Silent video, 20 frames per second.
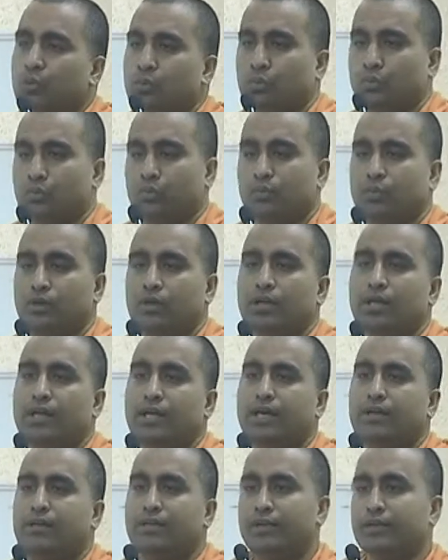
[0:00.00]
in our
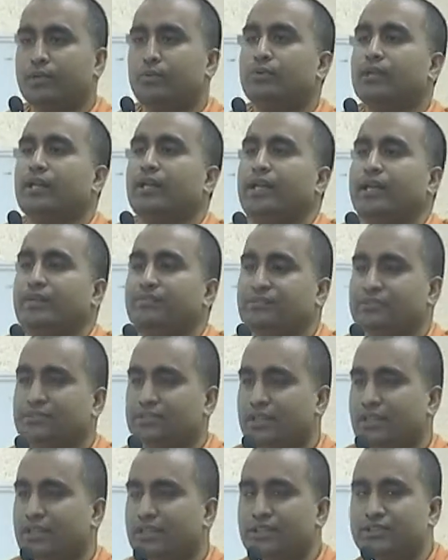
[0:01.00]
day-to-day lives. It's
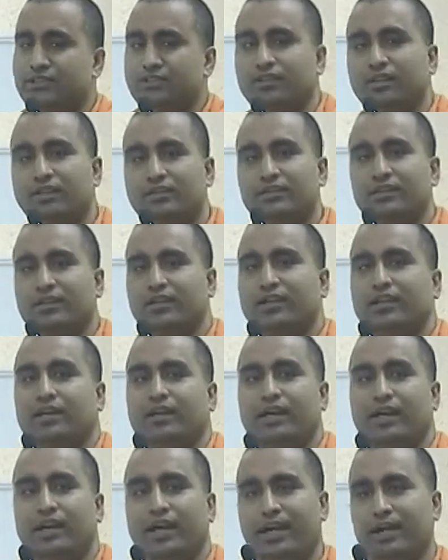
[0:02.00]
not, I am
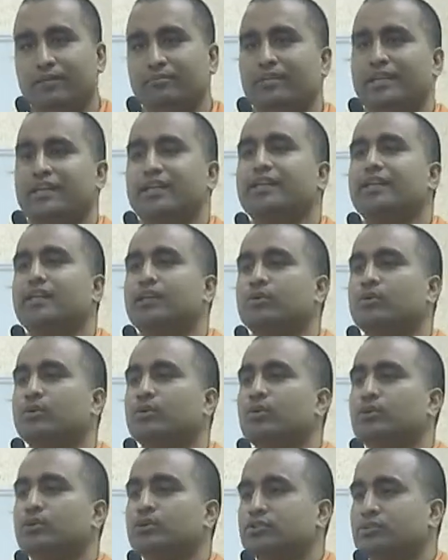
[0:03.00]
taking a course on
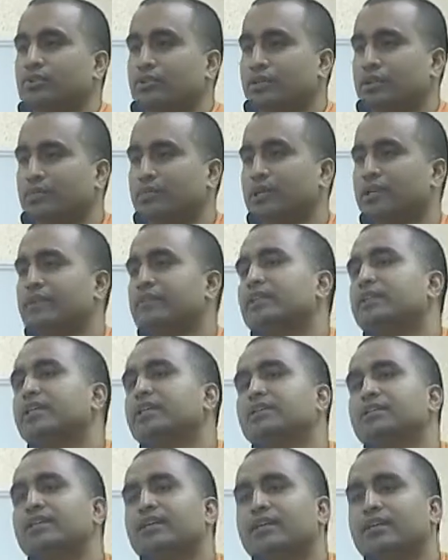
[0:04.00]
the Bhagavad Gita,
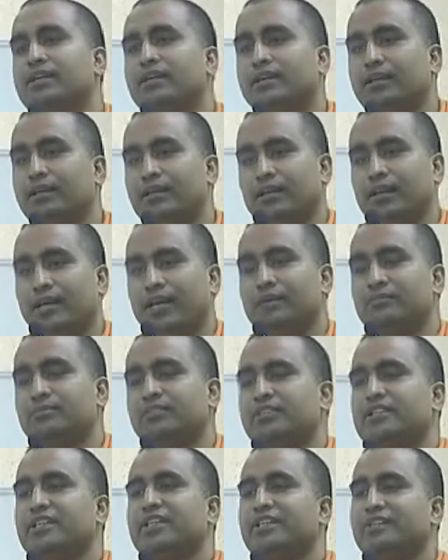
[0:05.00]
I am studying
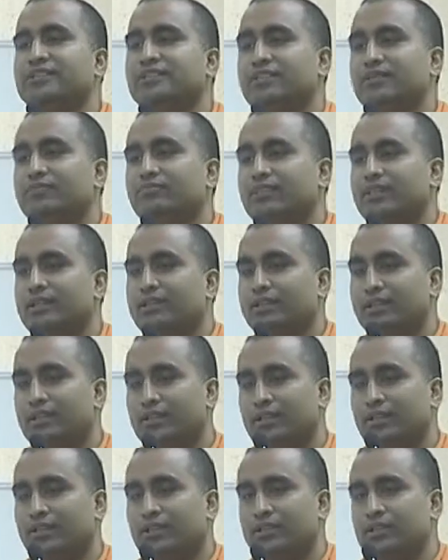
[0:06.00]
something.
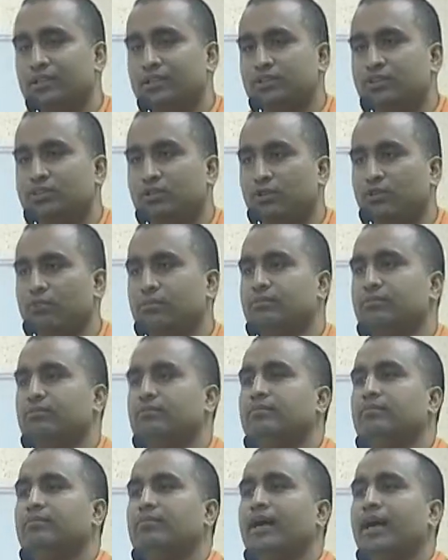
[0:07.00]
So I
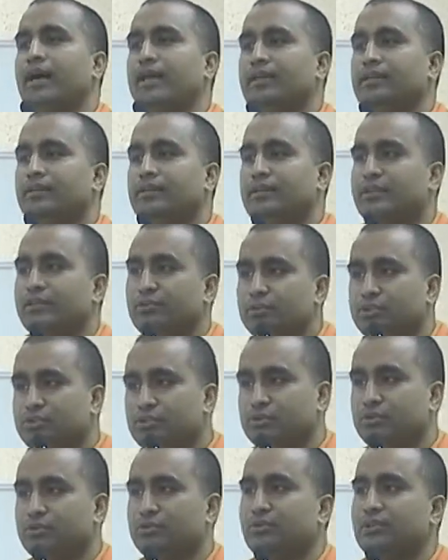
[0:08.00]
request you
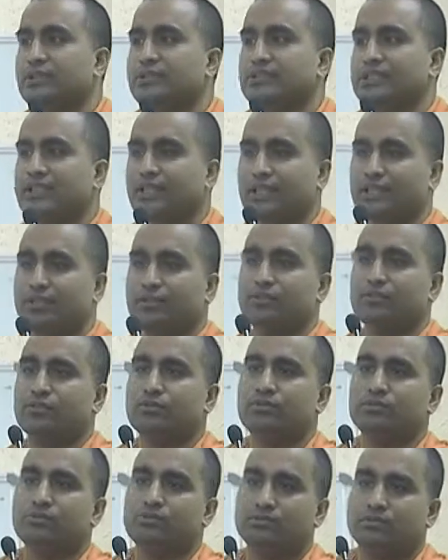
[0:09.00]
once again to
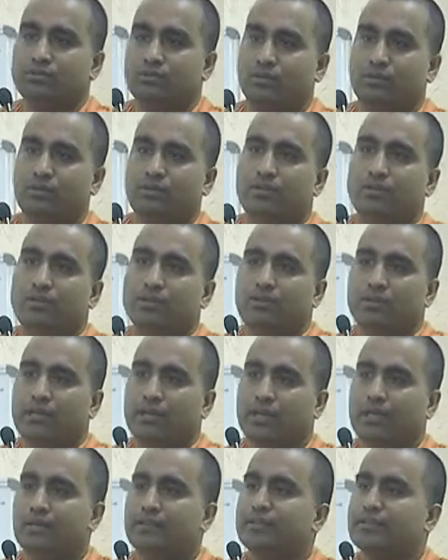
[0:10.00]
enter
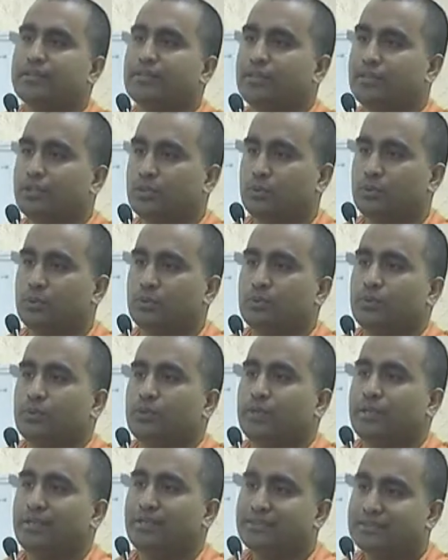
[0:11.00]
into a
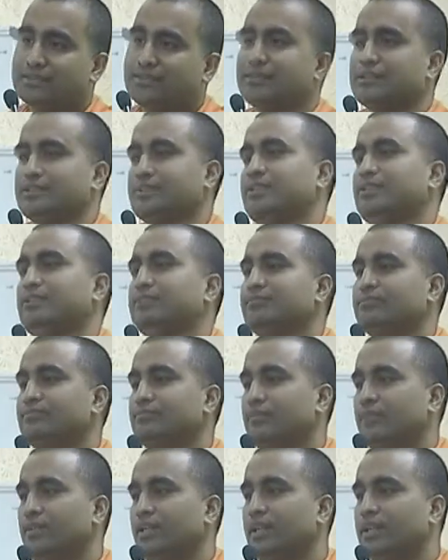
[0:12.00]
discussion, like
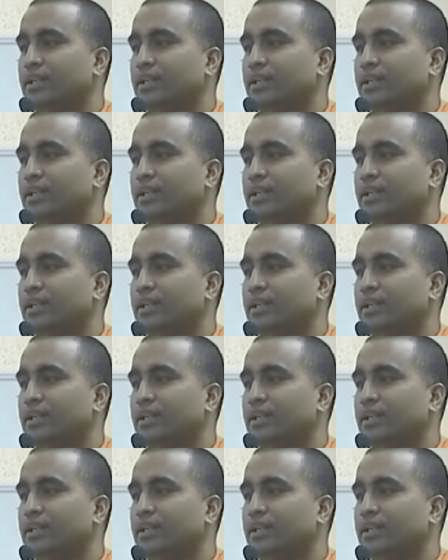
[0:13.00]
you